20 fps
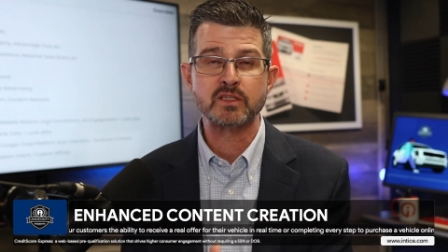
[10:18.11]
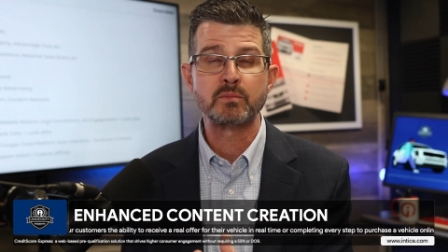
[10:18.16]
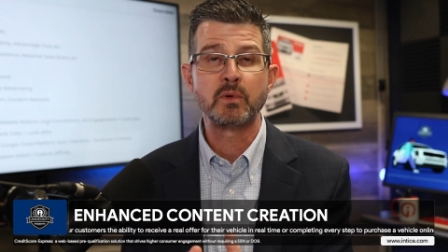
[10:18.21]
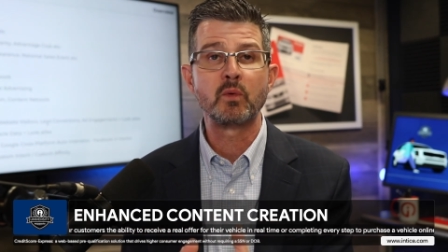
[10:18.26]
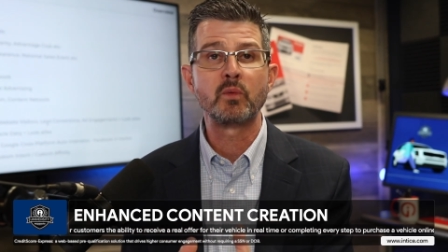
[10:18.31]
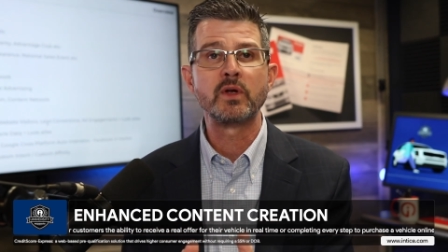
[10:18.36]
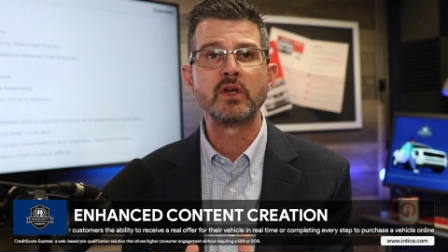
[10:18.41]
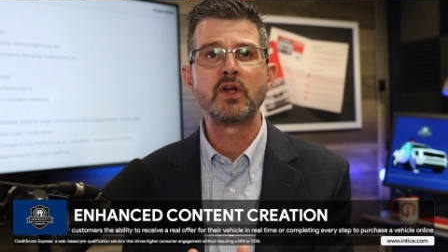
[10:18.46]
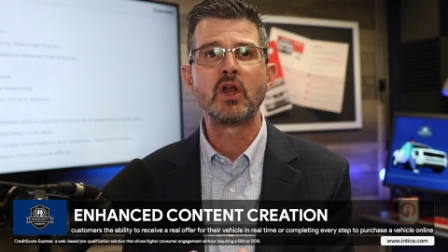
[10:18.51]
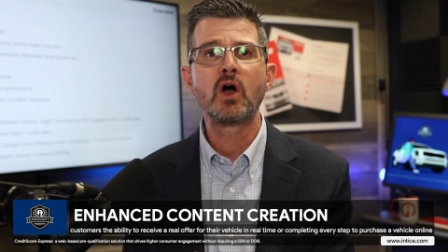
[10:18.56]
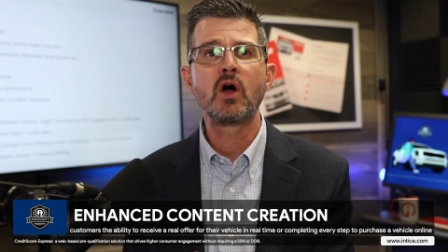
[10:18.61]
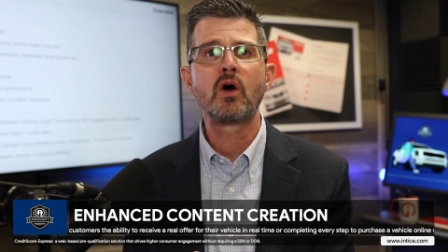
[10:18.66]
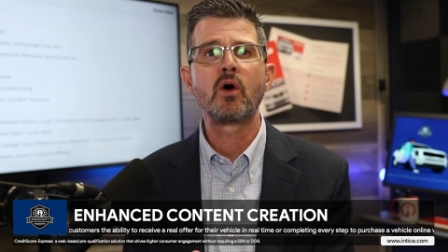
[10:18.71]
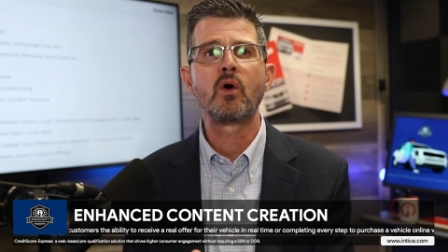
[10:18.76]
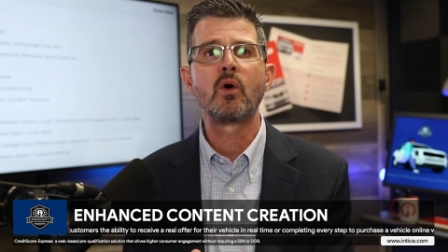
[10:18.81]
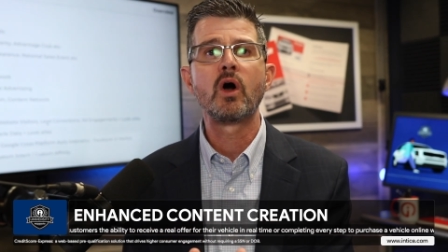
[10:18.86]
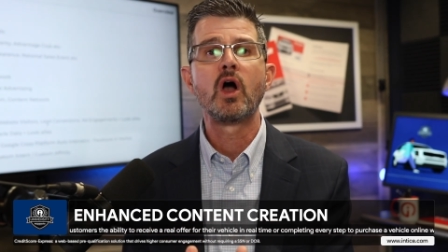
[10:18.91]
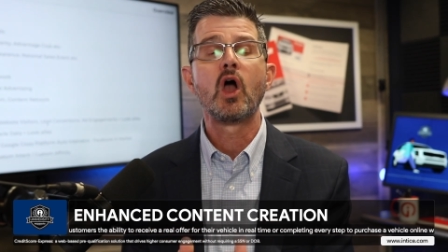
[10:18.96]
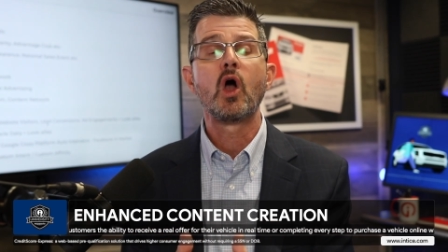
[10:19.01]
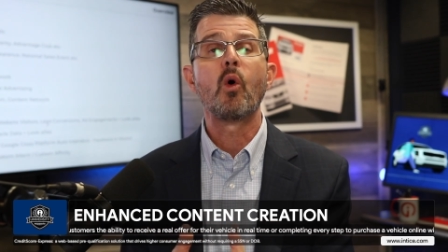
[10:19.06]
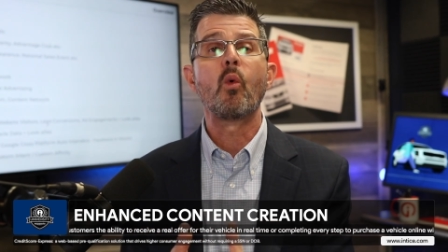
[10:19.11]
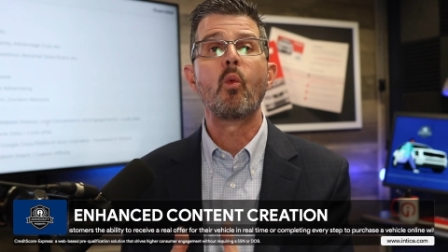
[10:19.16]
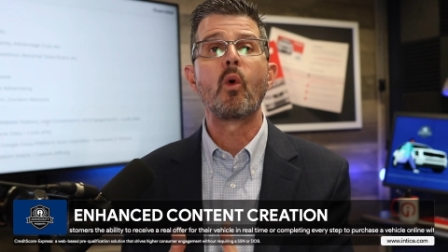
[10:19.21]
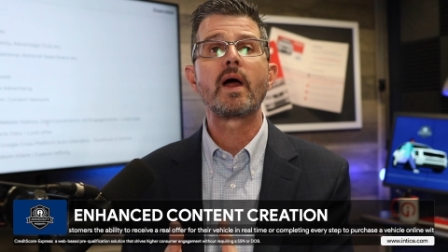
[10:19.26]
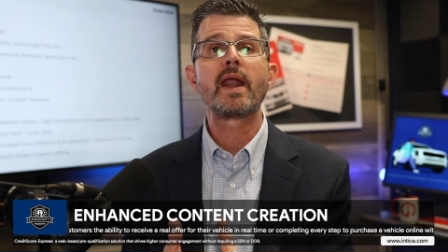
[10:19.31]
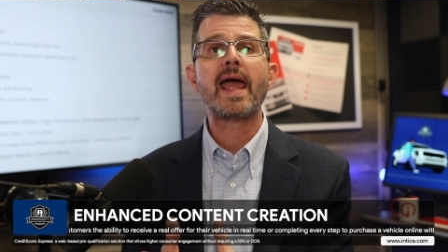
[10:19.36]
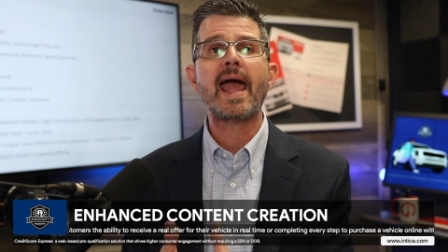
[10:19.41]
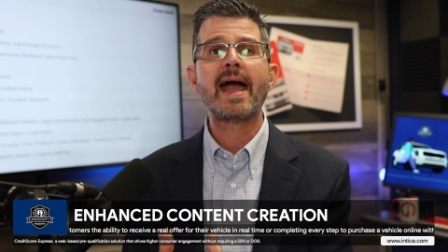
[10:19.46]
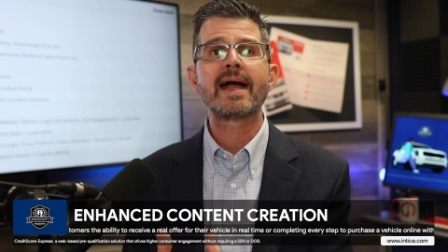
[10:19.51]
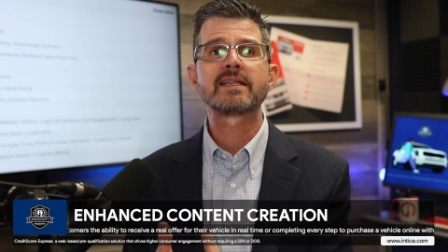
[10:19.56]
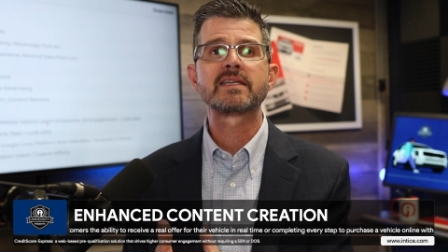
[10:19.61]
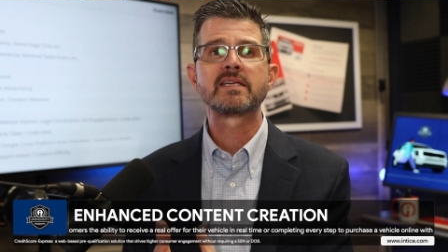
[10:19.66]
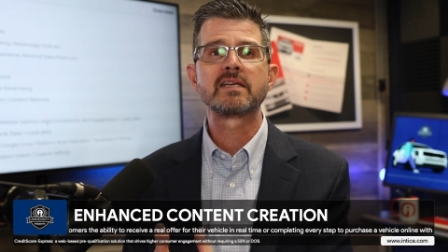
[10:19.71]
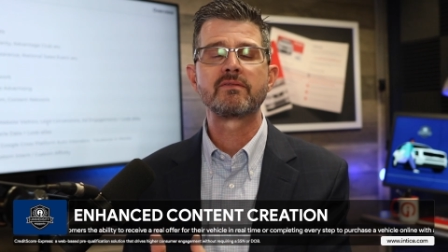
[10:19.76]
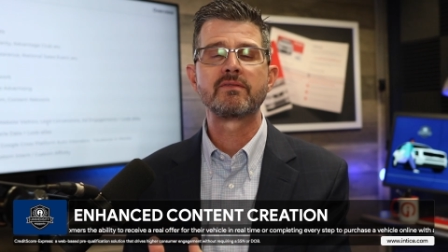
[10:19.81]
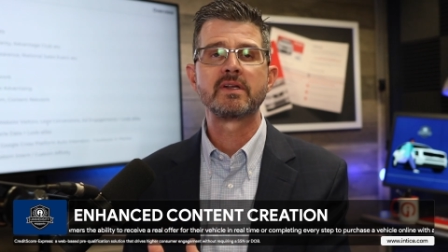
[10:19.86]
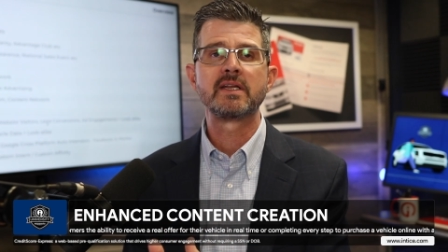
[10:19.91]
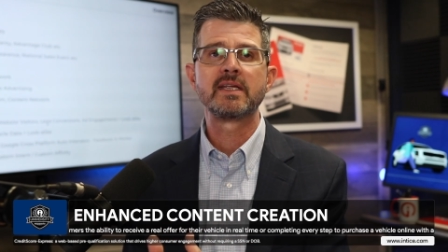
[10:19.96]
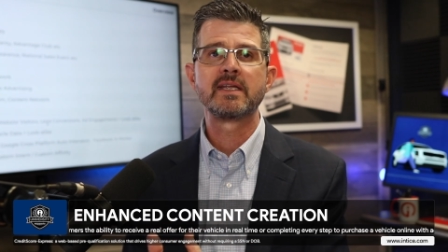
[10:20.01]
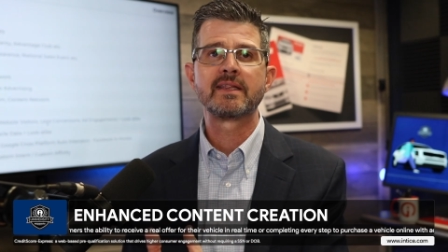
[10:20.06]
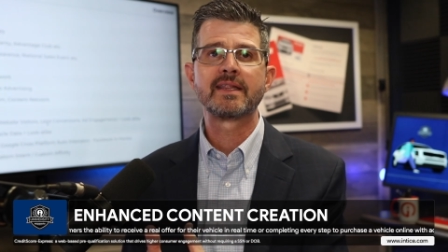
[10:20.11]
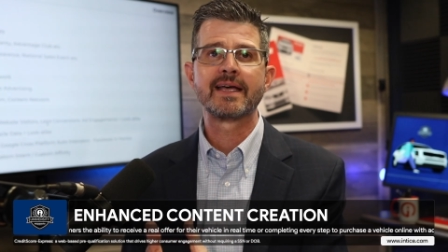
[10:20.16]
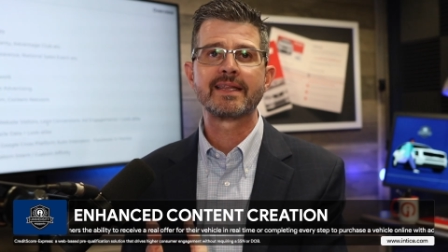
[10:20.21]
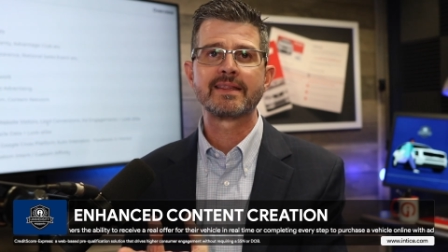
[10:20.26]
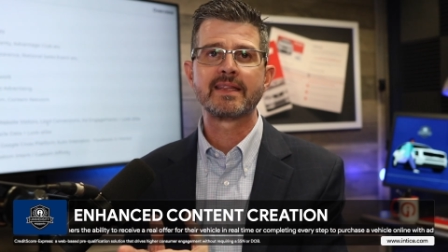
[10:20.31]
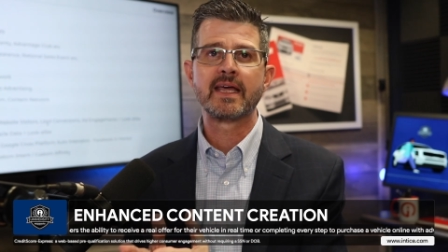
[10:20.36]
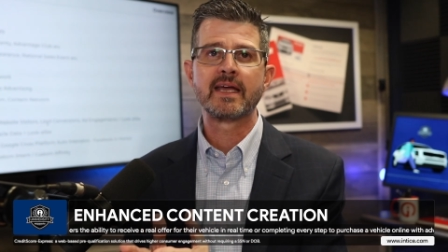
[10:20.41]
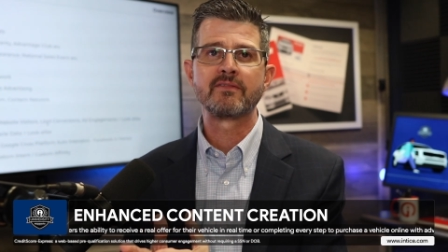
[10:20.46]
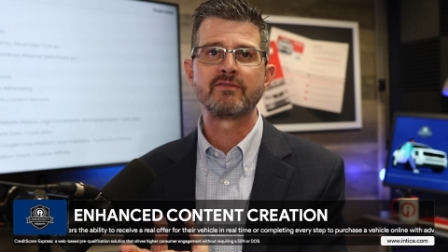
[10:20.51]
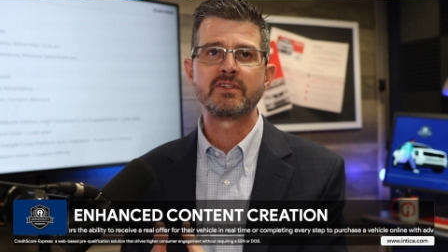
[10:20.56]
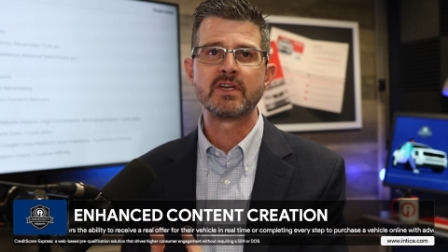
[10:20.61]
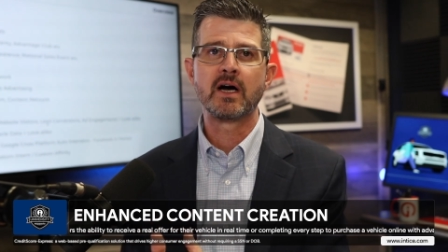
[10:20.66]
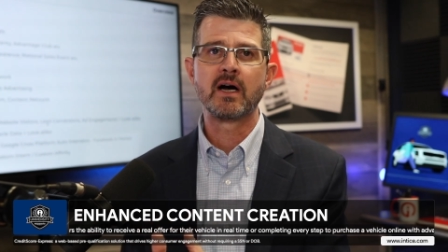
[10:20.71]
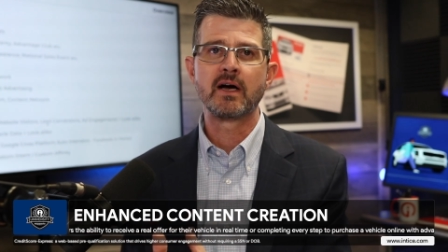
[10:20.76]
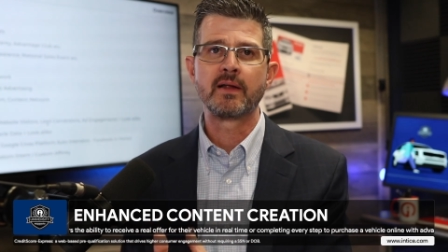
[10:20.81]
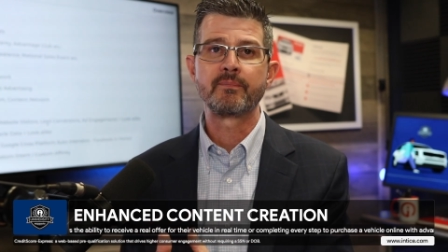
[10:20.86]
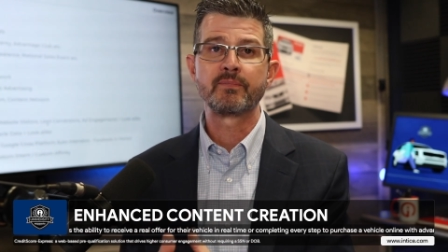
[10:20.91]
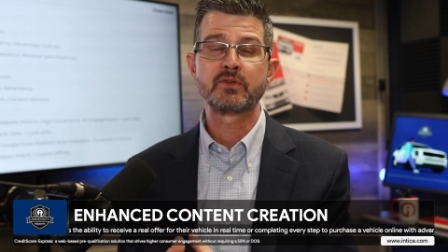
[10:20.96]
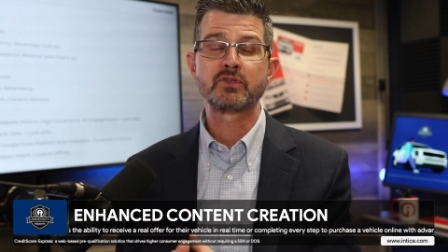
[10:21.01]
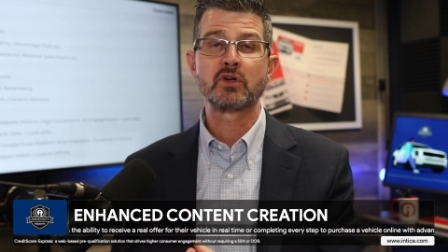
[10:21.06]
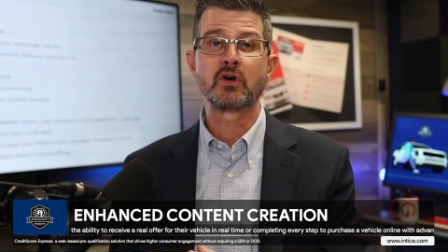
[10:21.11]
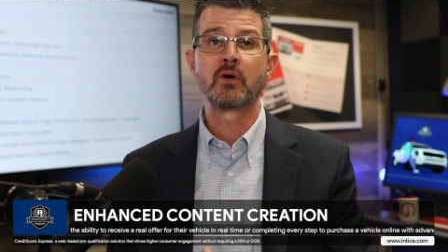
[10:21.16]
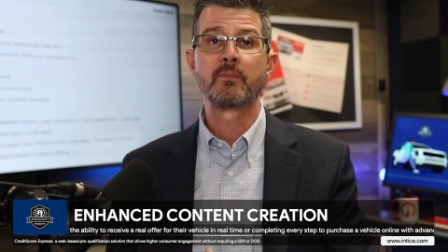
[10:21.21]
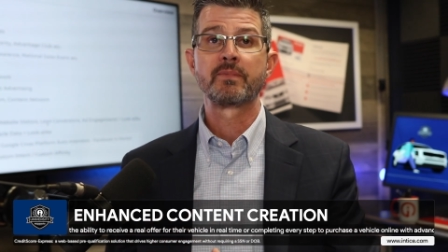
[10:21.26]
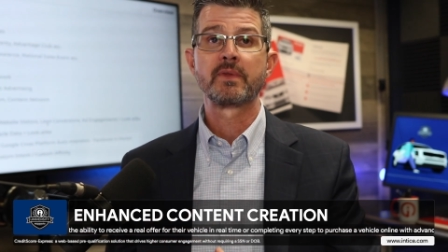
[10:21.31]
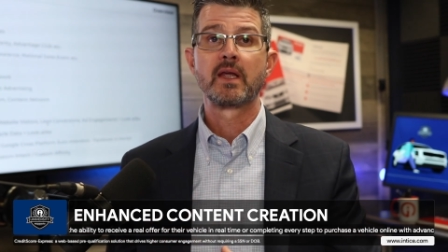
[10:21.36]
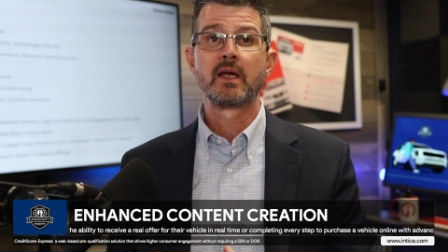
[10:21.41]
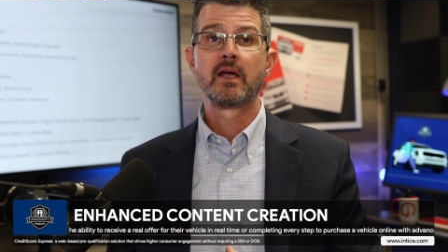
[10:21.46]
but we know what activity that they've done. So